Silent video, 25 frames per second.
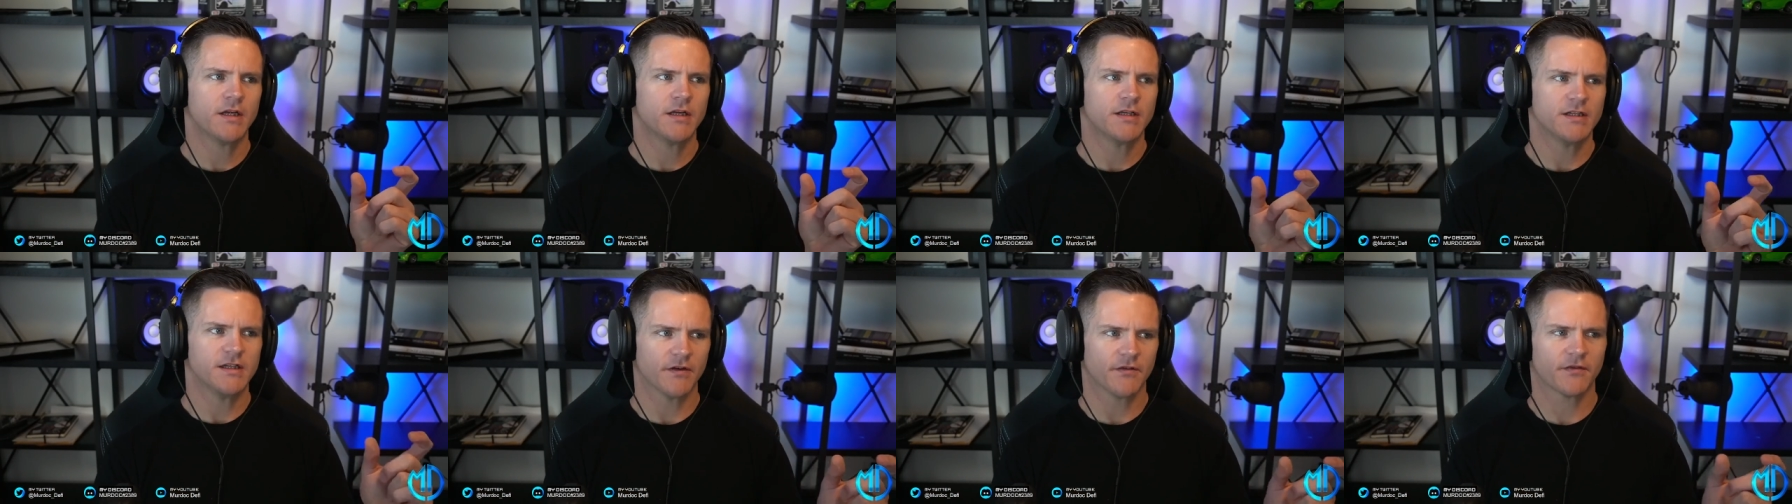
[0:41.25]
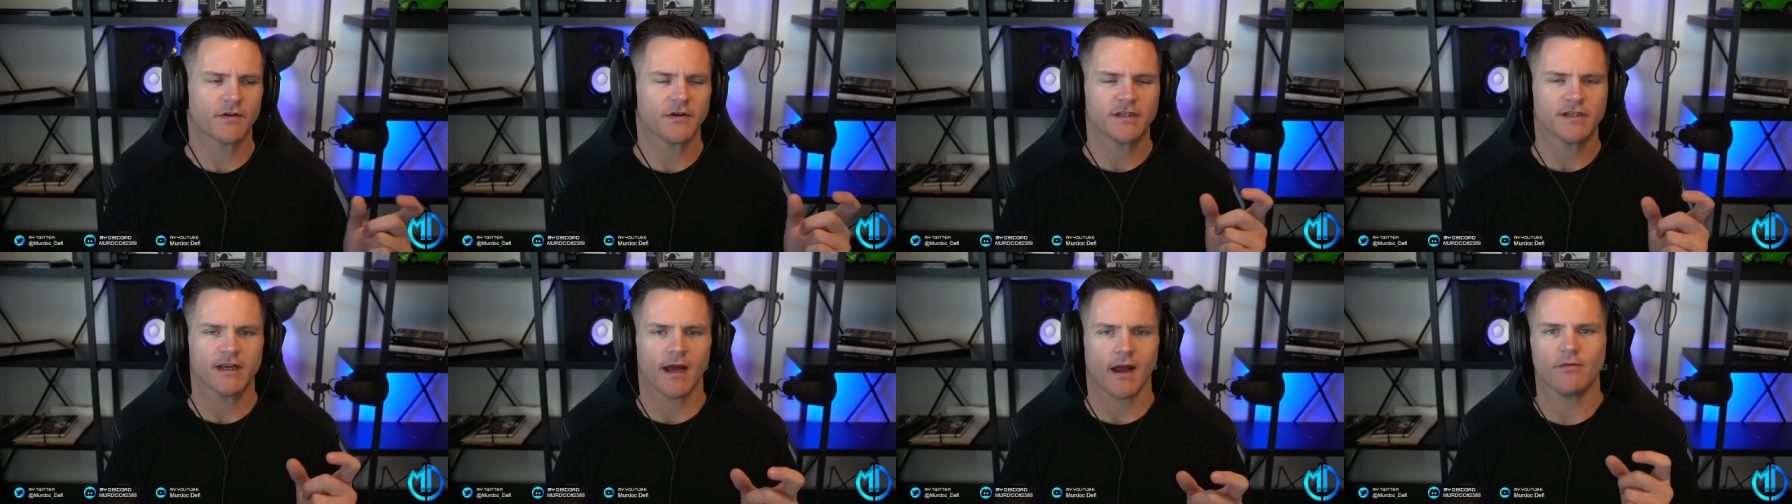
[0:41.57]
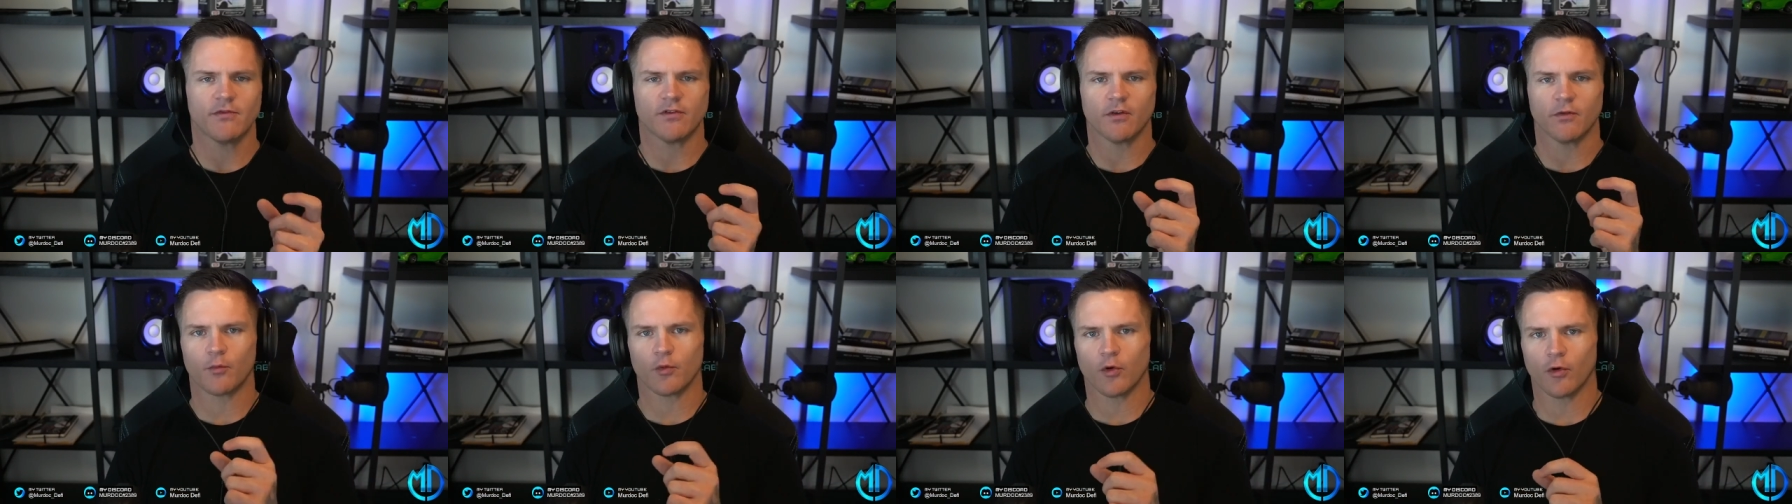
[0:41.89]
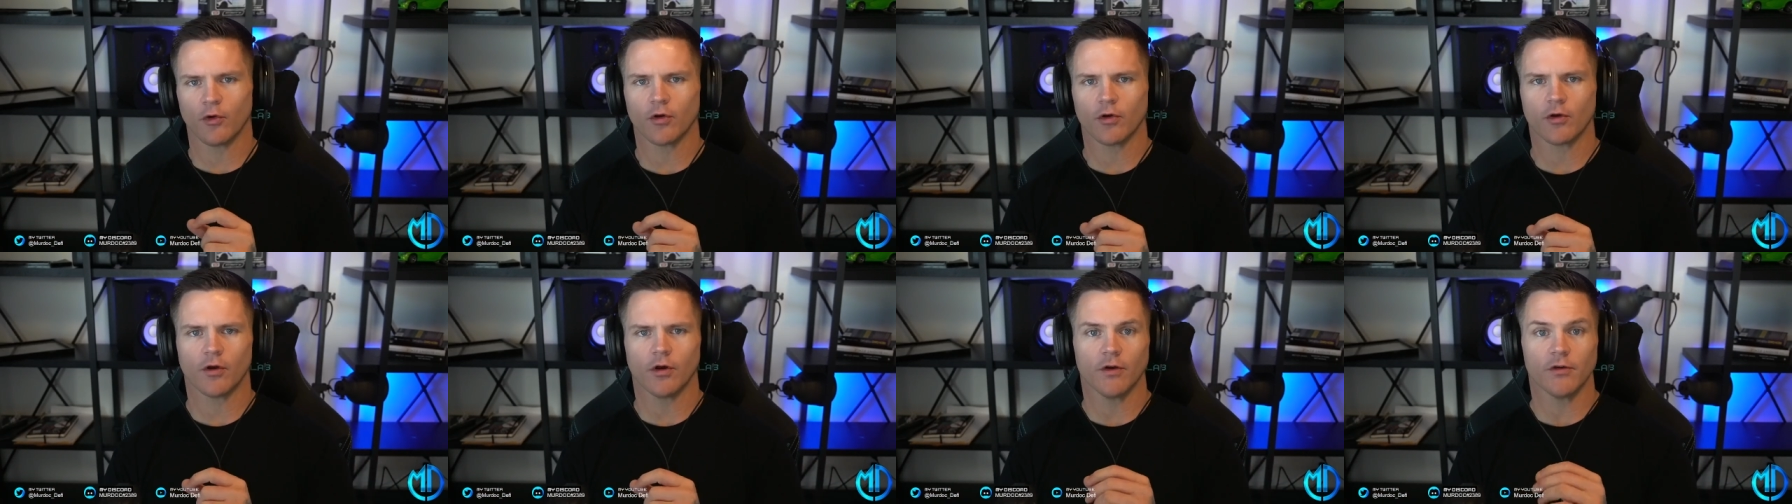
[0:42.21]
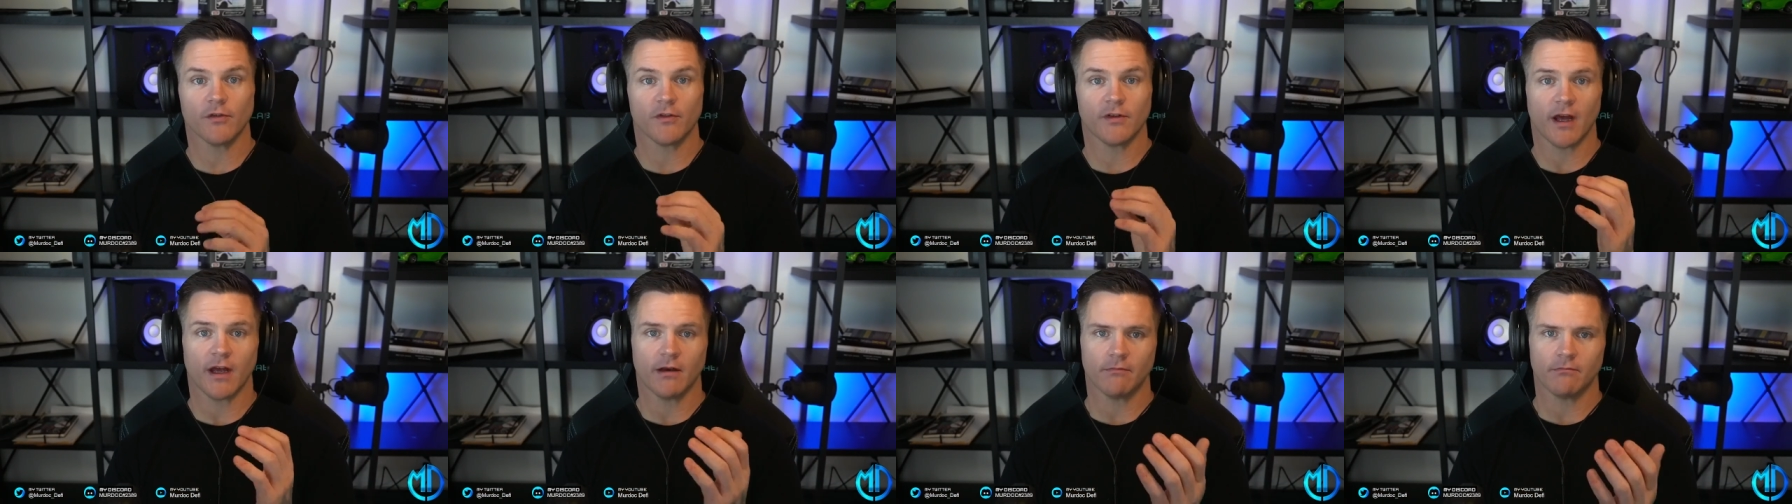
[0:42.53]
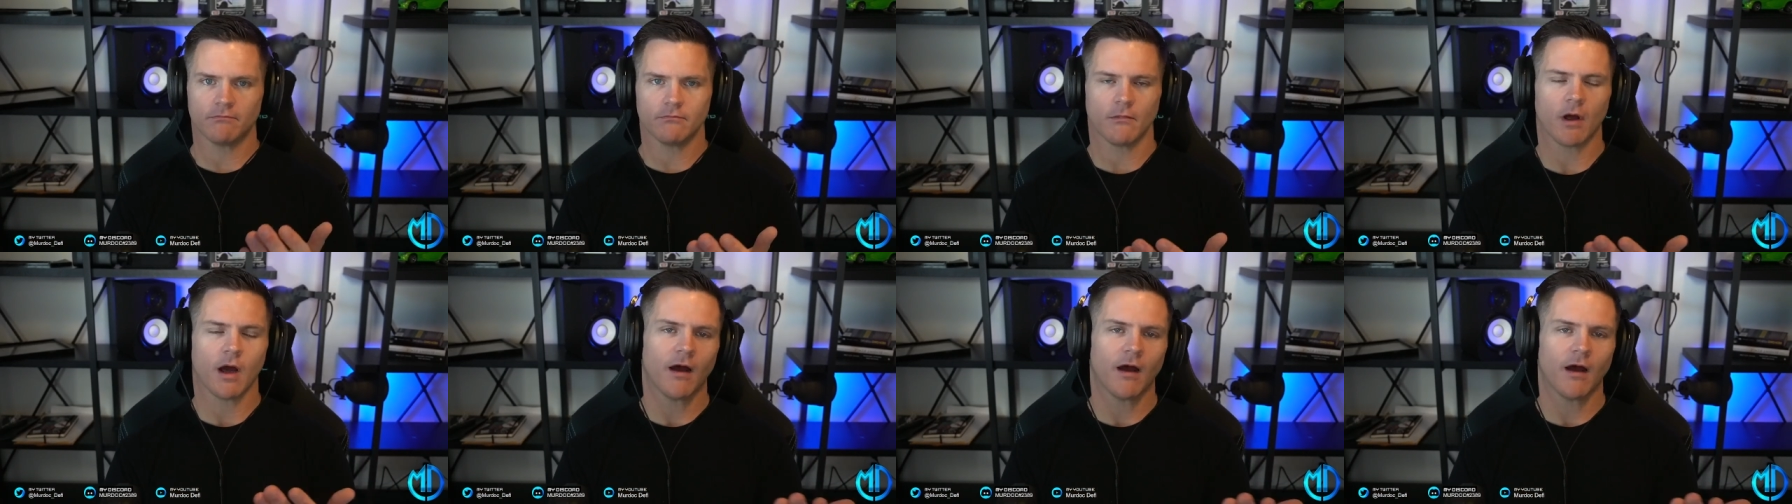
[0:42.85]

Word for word: different types of protocols that